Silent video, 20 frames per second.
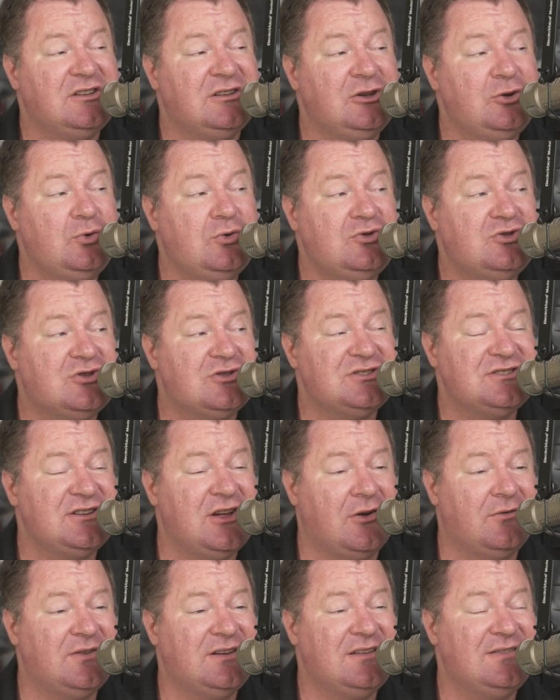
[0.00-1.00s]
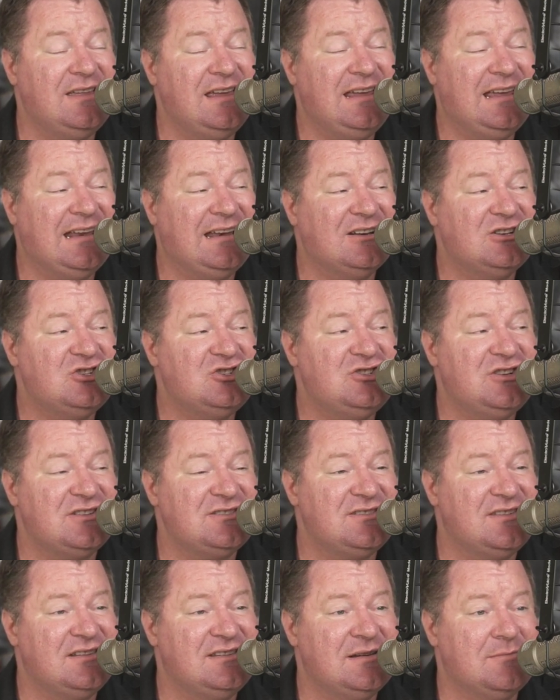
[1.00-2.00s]
delude yourself into thinking it's
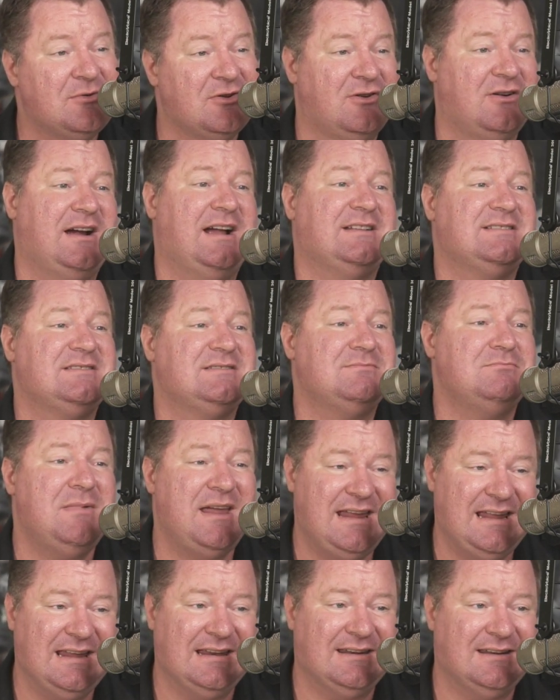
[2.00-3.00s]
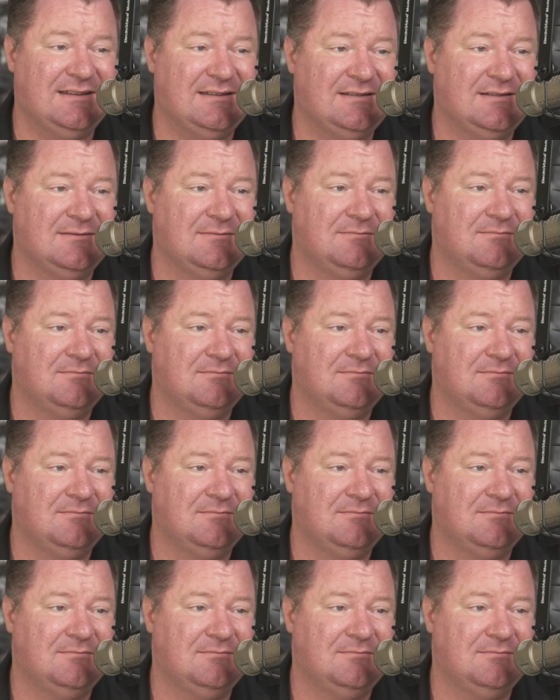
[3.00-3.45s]
just the Democrats making it.